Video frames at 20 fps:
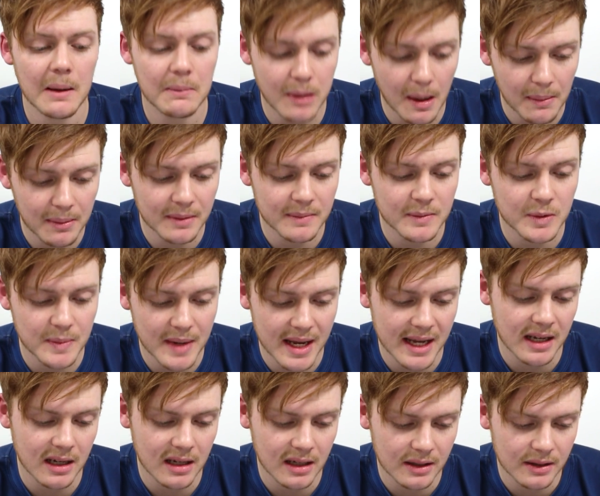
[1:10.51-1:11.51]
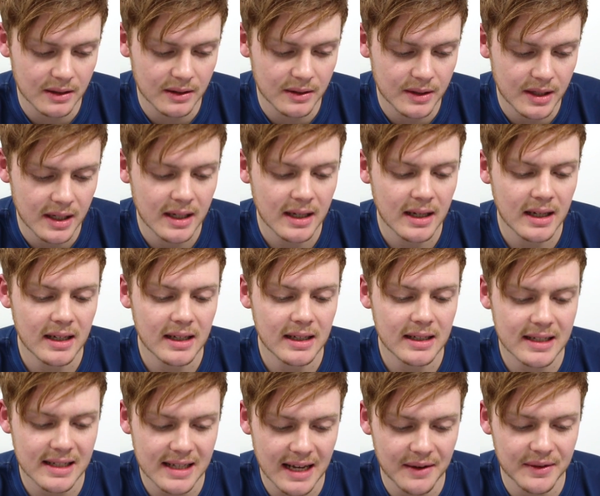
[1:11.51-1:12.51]
Problems may include
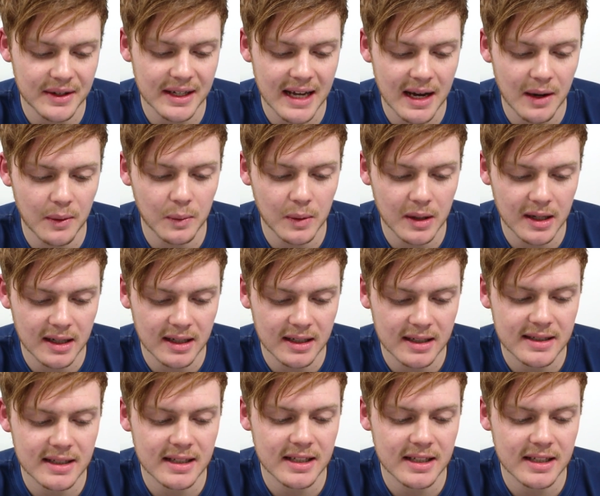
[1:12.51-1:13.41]
sounding out words,